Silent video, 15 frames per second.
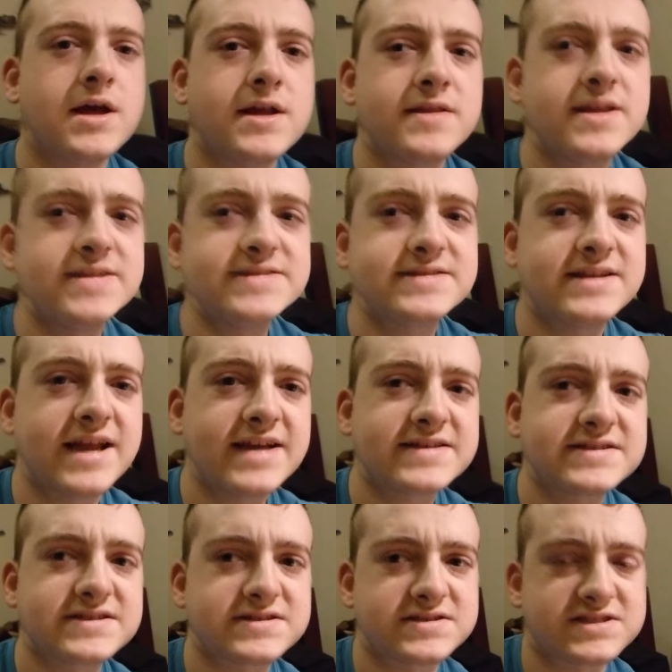This
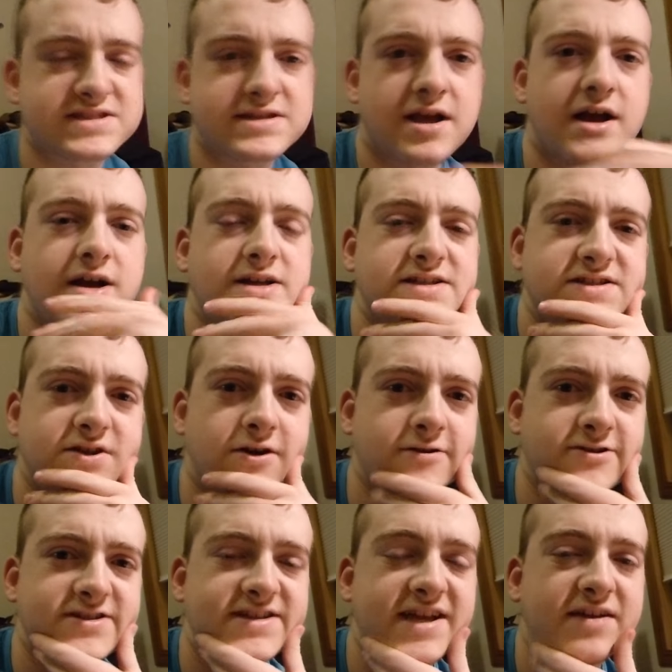next uh,
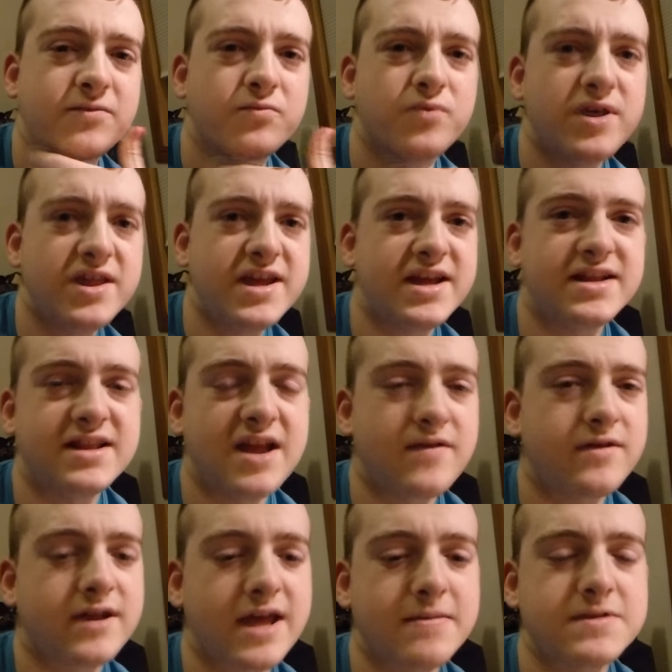starter snake really
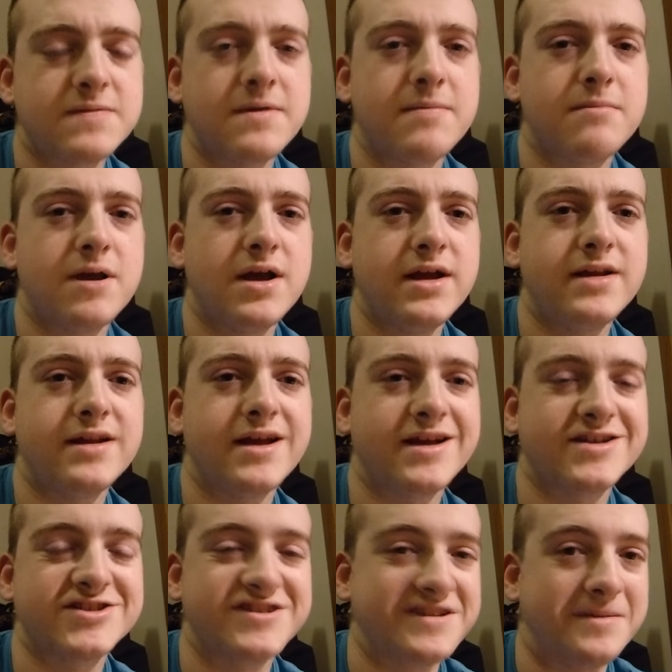never came to my mind,
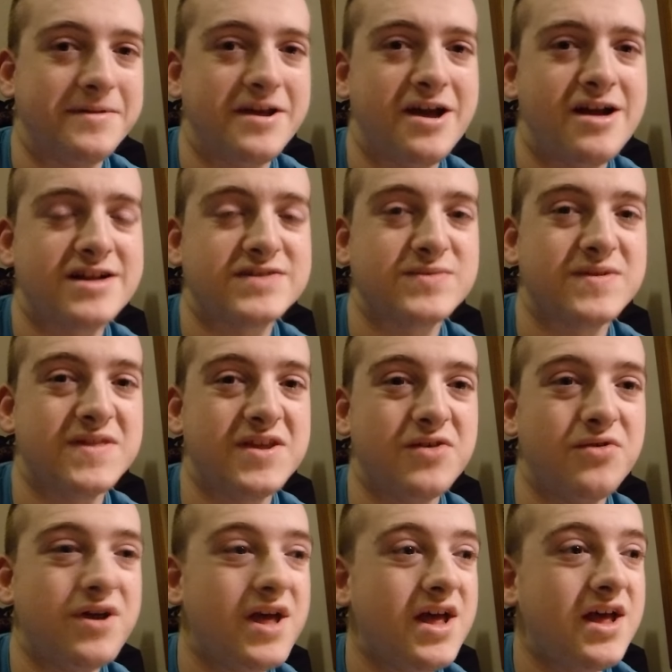actually, to be honest with
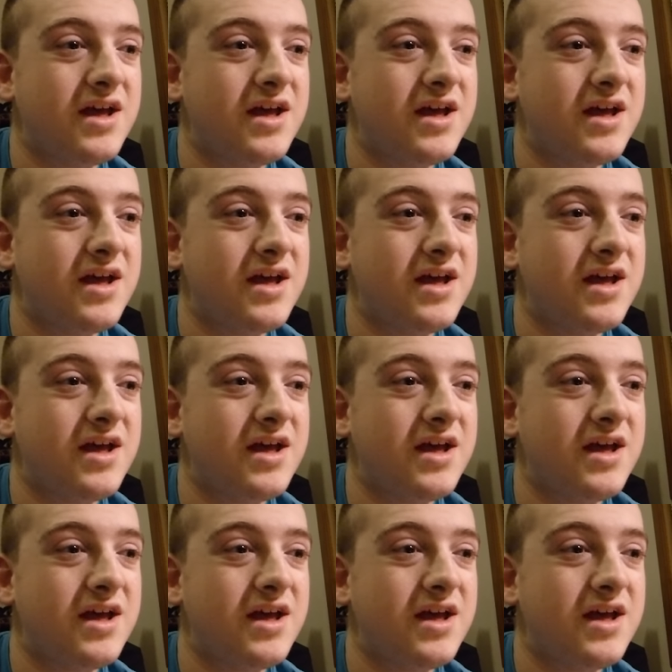you.